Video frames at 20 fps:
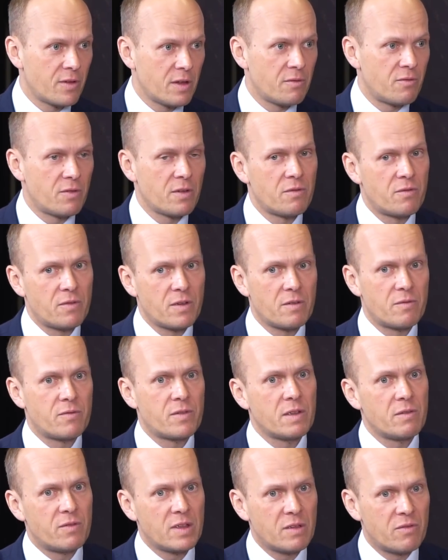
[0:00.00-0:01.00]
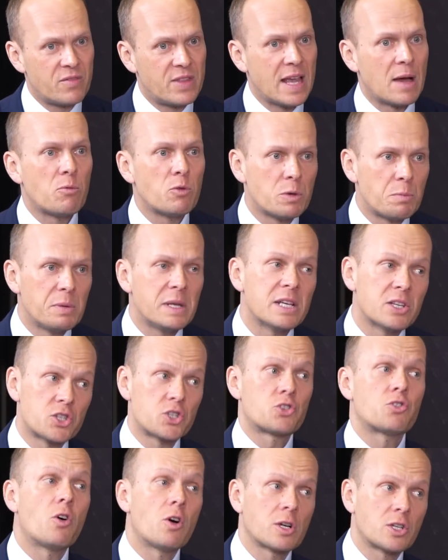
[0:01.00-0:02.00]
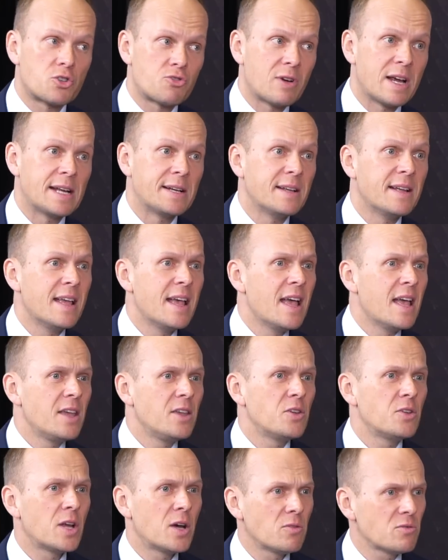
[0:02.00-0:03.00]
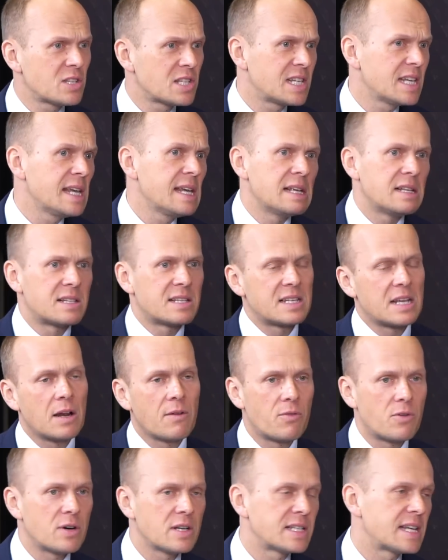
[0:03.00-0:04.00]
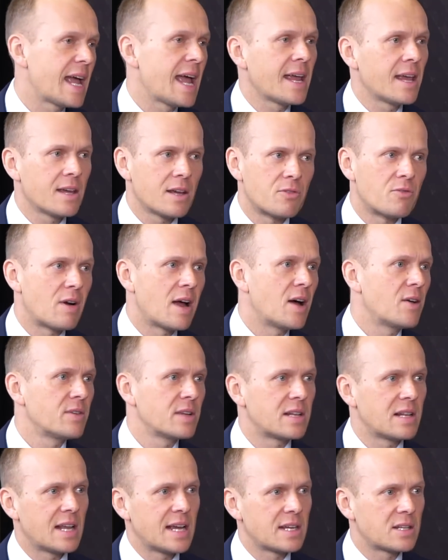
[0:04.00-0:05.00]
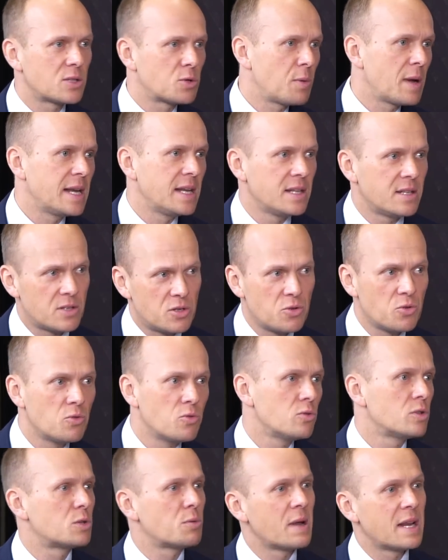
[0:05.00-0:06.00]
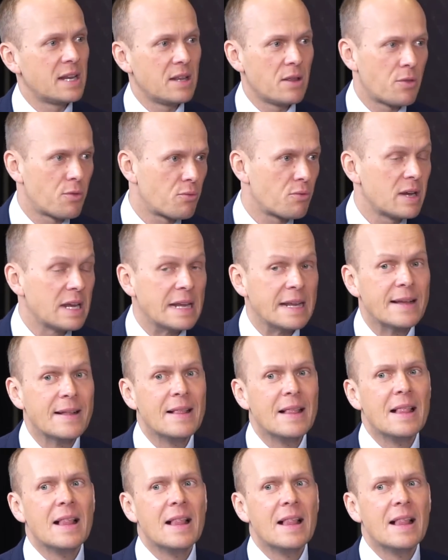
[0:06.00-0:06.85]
If there would be a strong trend, you don't see it. Silver is hanging around at like 22, 23.